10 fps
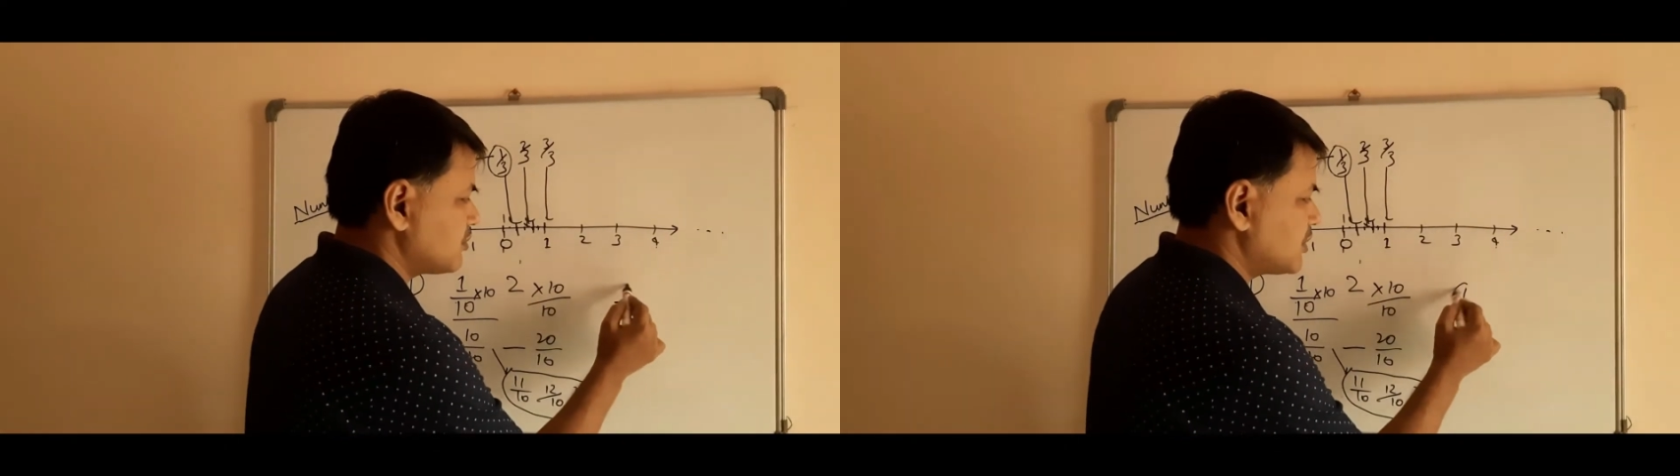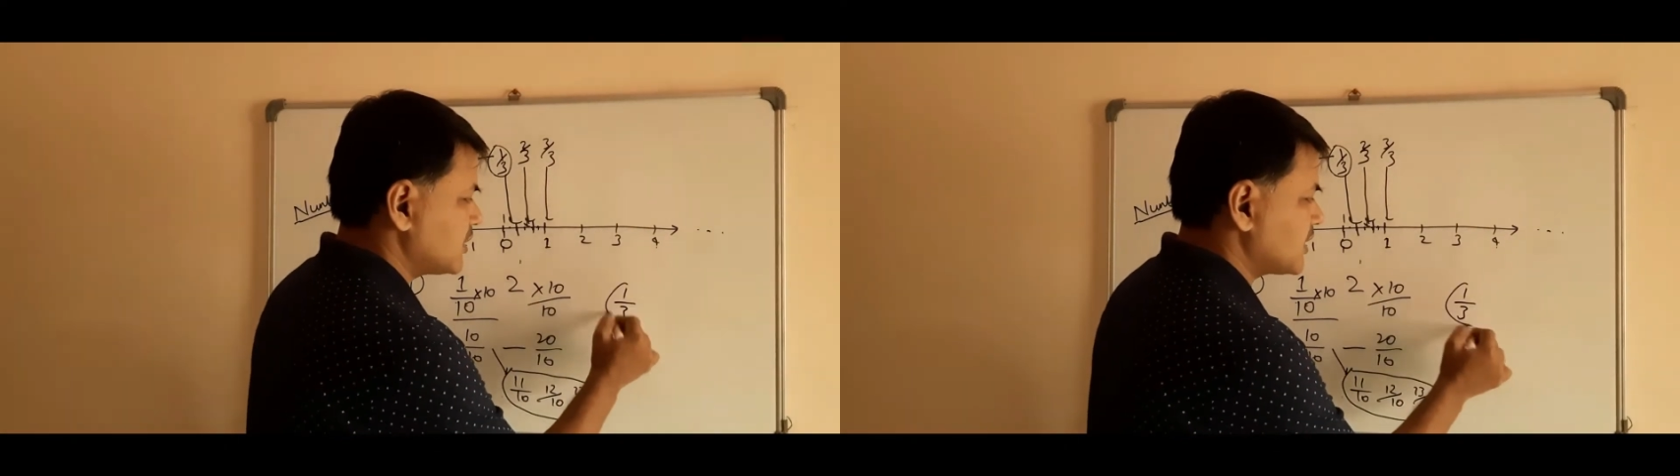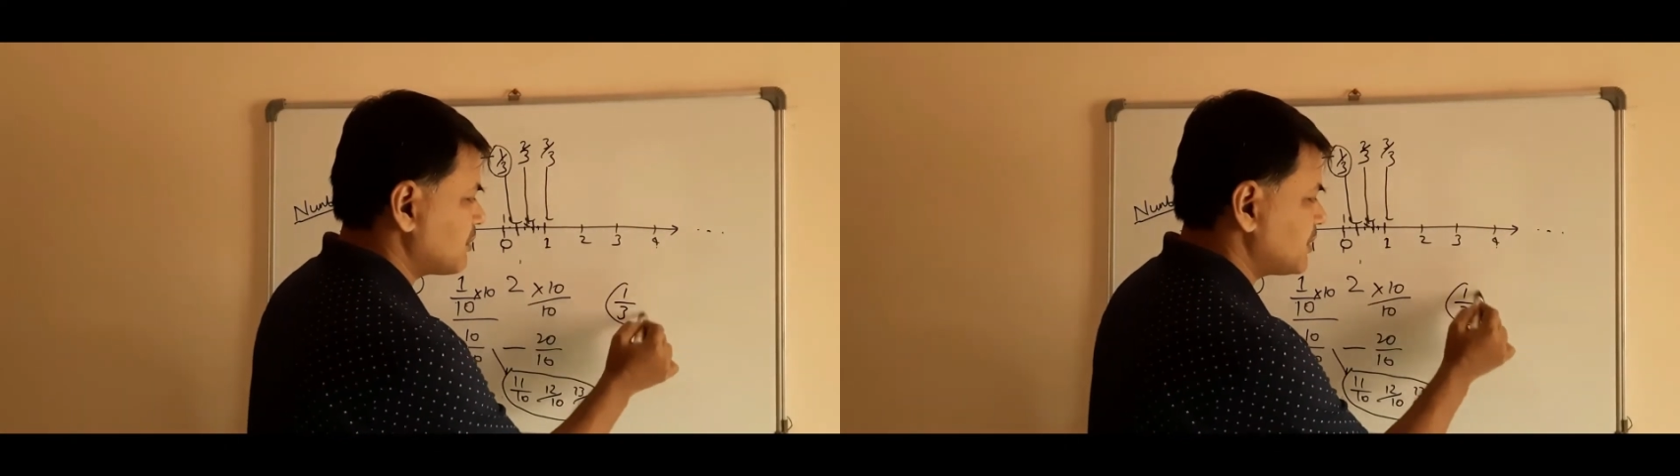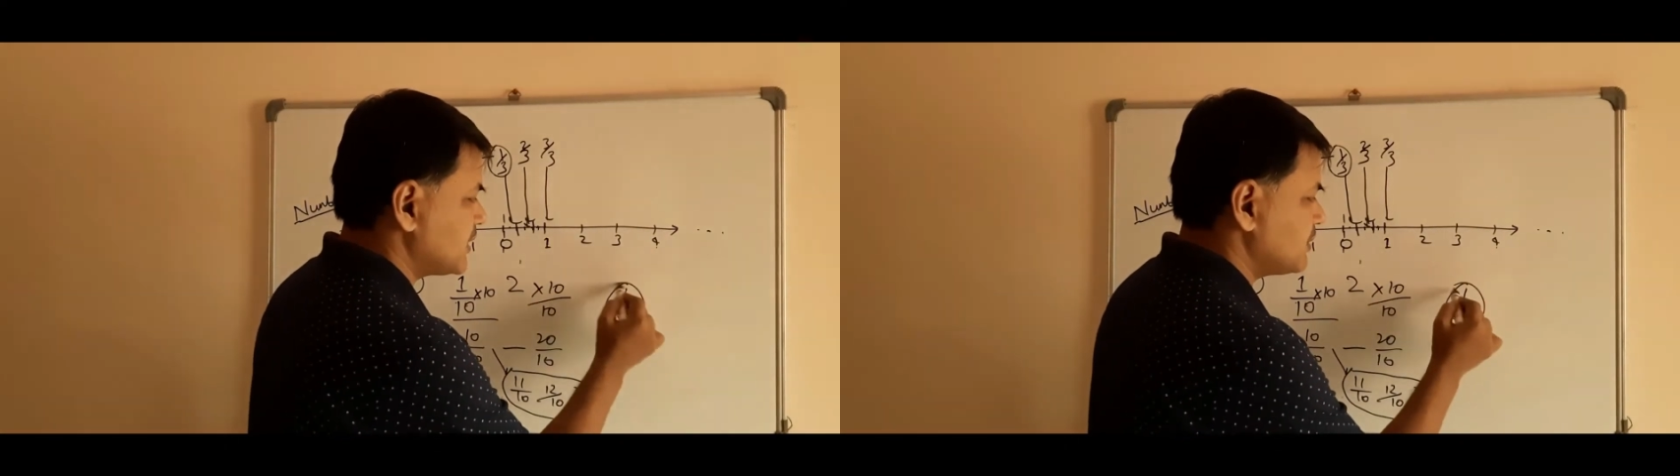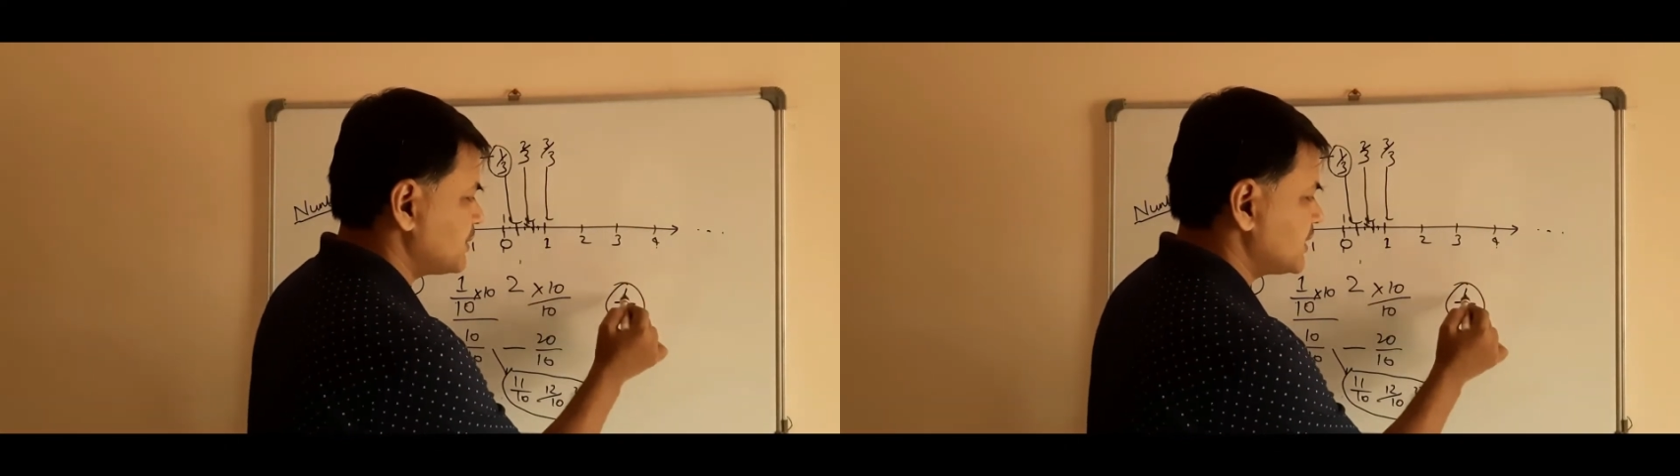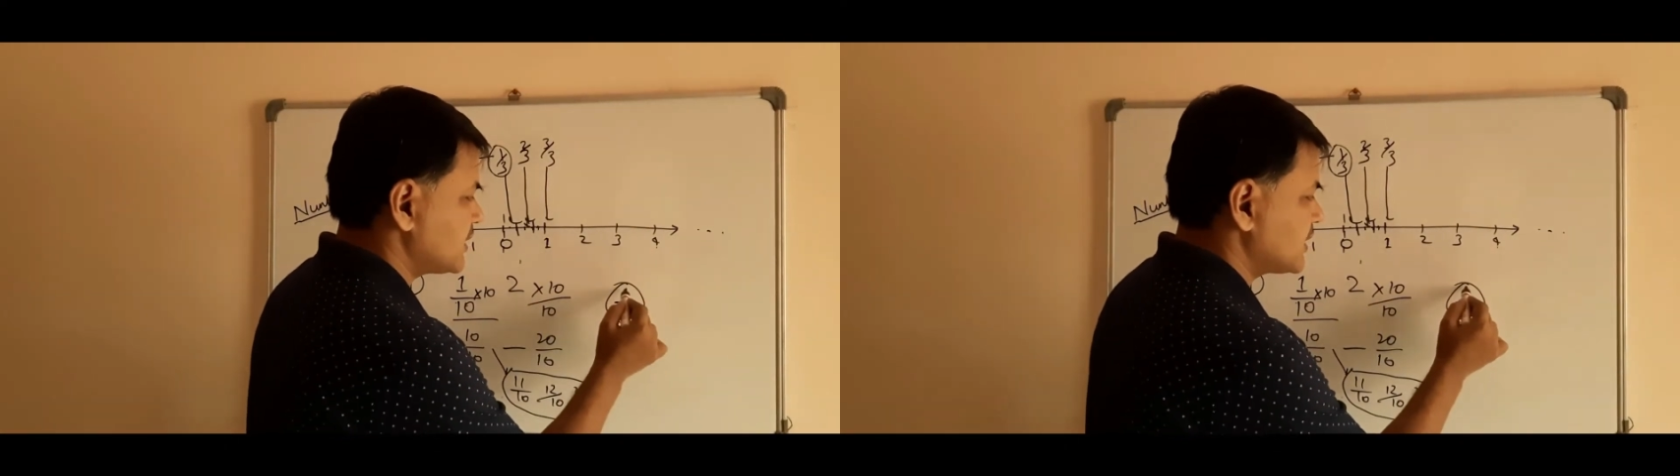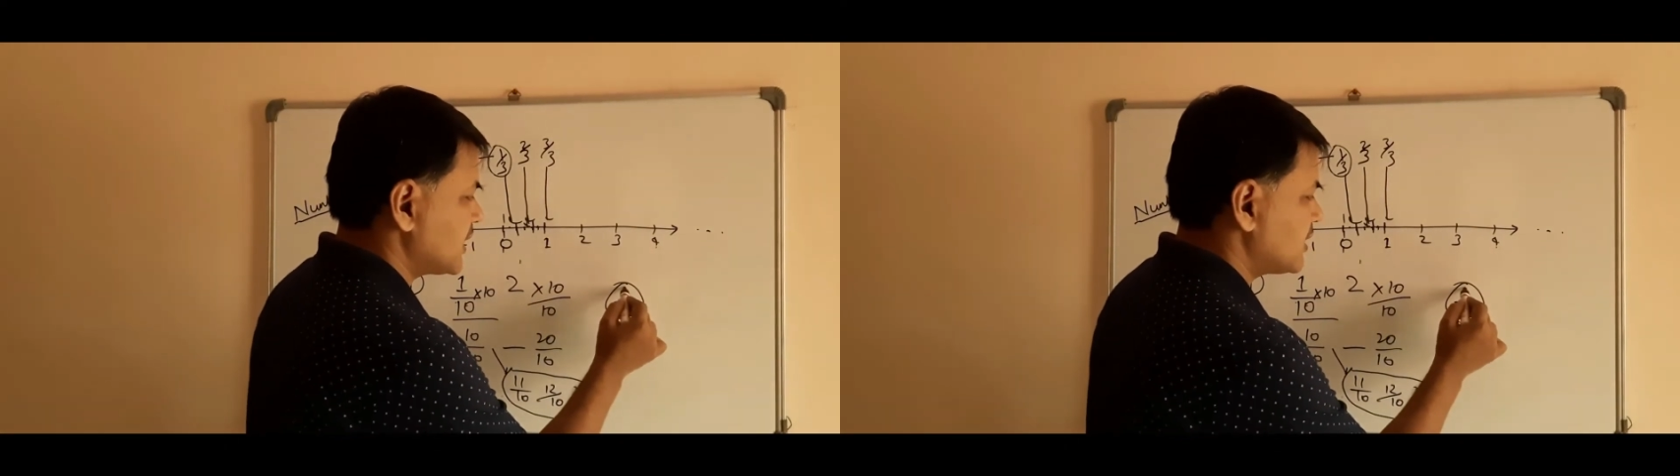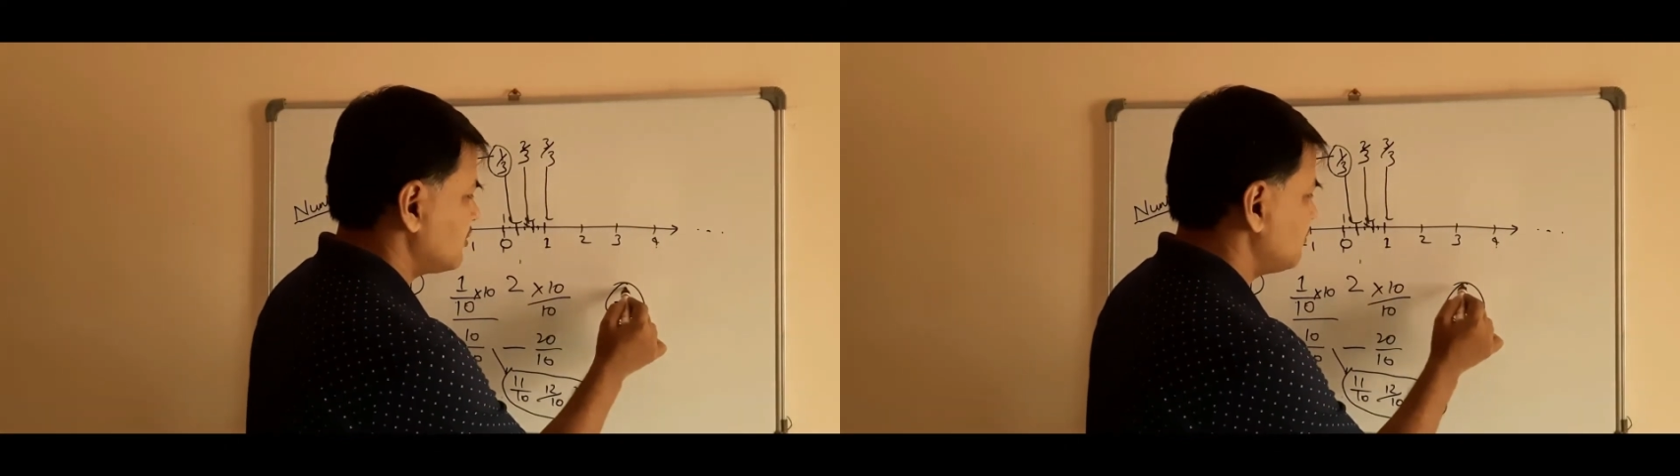for example represents
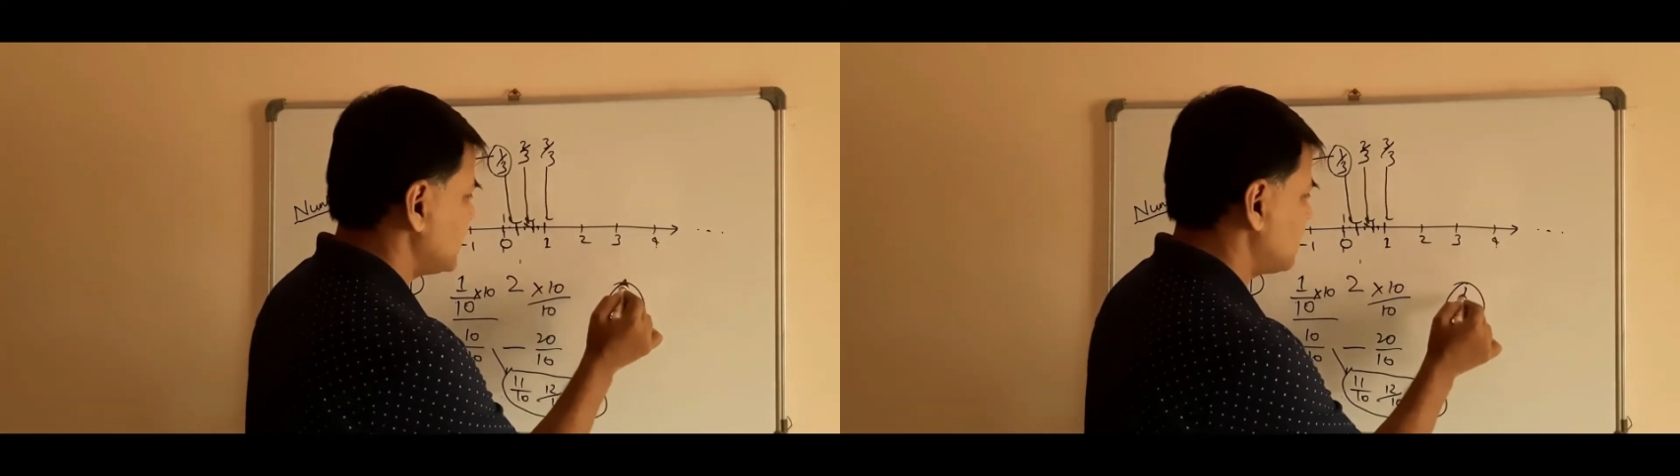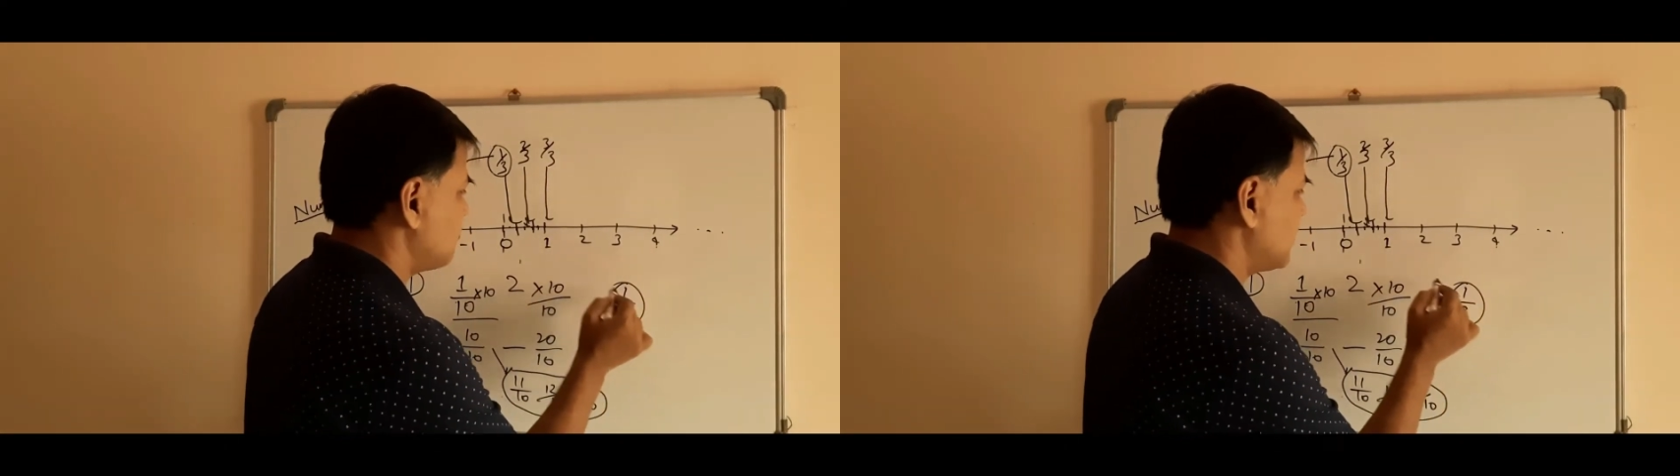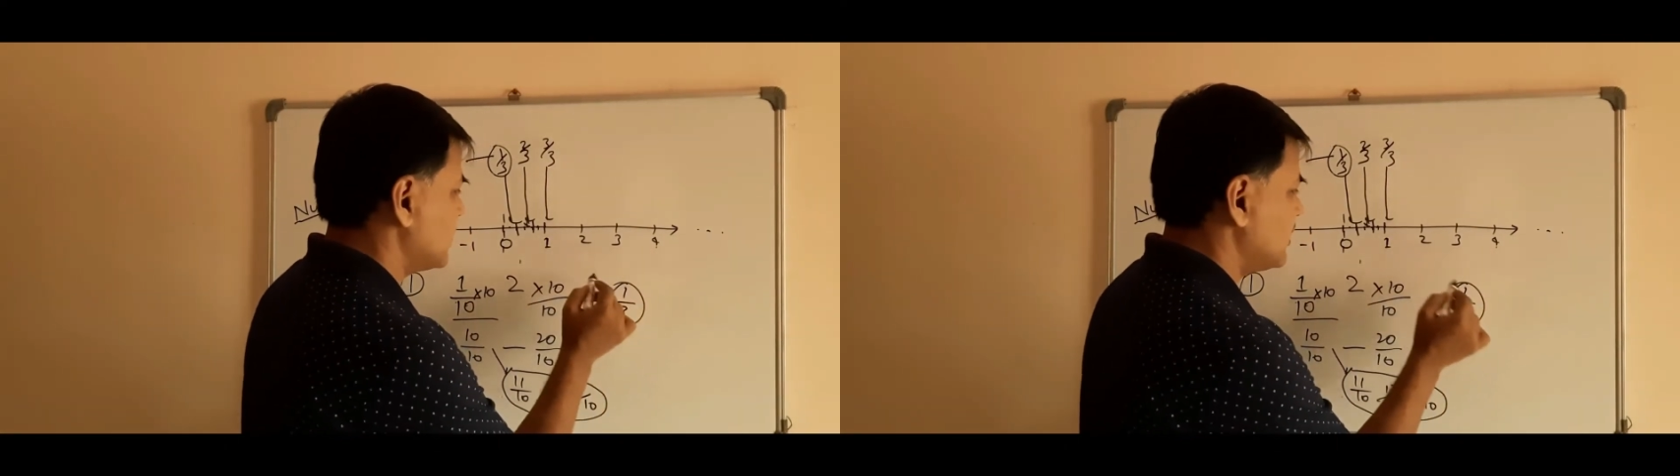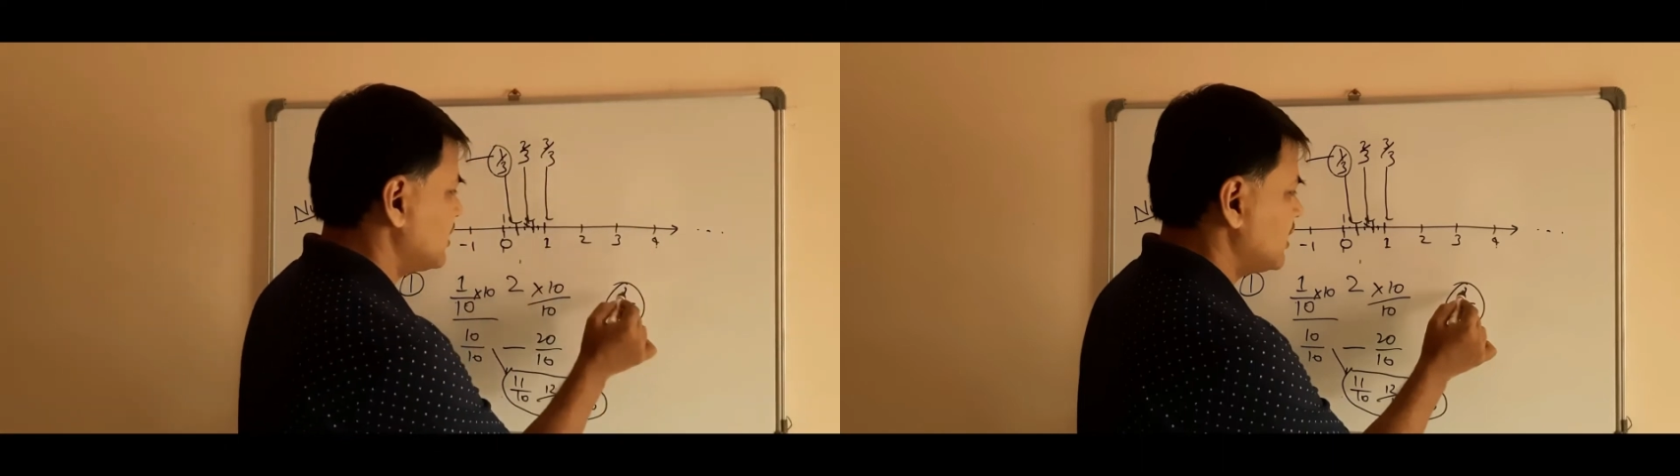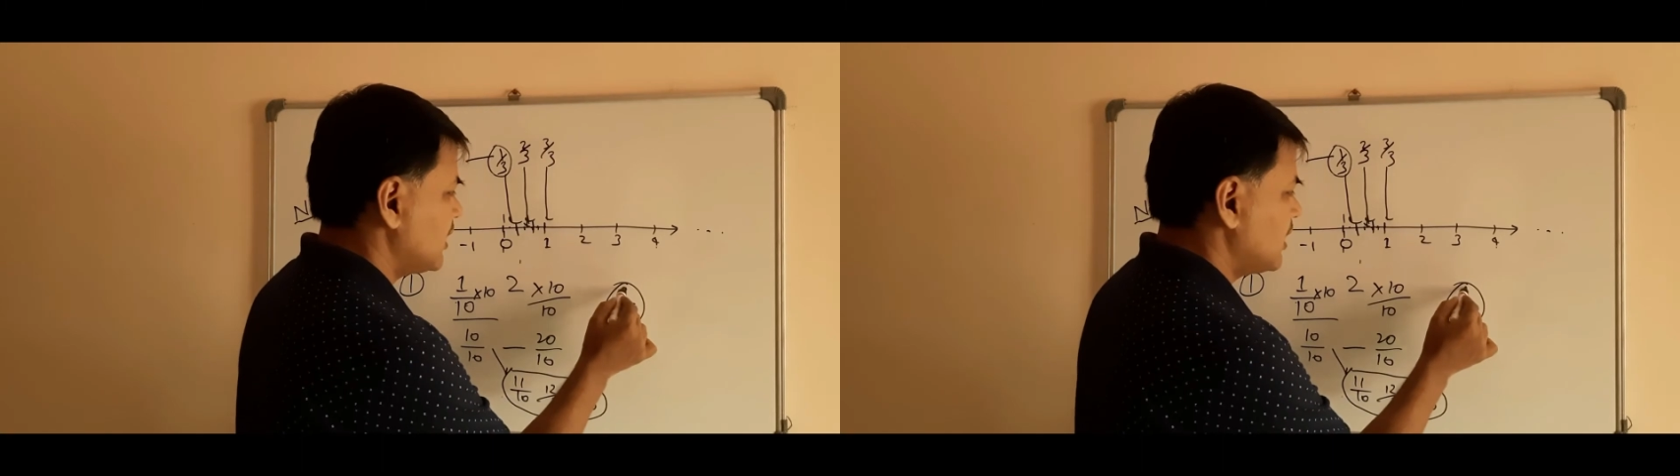that we have 1